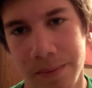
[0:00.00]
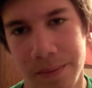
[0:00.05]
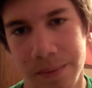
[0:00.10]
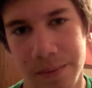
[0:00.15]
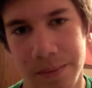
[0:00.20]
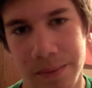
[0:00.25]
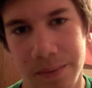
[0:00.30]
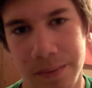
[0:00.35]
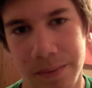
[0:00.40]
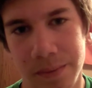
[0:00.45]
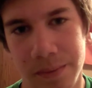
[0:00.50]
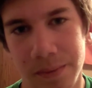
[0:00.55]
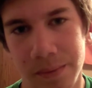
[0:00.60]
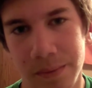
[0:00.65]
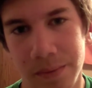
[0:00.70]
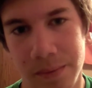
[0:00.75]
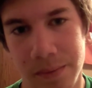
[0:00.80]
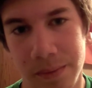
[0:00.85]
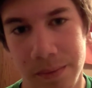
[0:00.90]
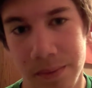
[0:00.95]

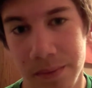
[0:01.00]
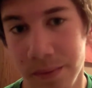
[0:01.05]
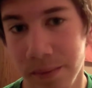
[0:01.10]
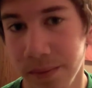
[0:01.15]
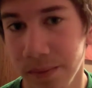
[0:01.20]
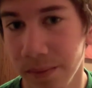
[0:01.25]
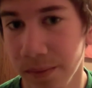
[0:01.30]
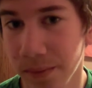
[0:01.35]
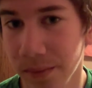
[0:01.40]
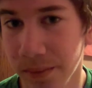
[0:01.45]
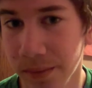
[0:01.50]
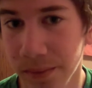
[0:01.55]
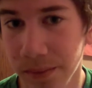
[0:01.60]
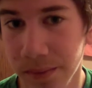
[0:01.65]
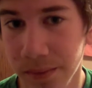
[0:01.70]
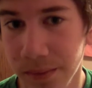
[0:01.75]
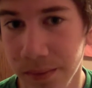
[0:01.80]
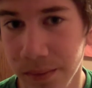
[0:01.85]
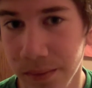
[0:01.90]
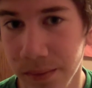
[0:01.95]

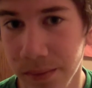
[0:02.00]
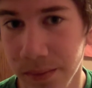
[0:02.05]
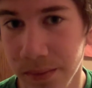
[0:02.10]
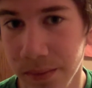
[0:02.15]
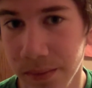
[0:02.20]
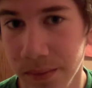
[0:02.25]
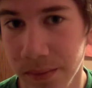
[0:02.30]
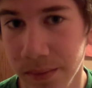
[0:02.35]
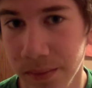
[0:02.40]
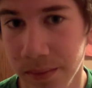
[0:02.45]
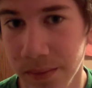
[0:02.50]
Nobody speaks.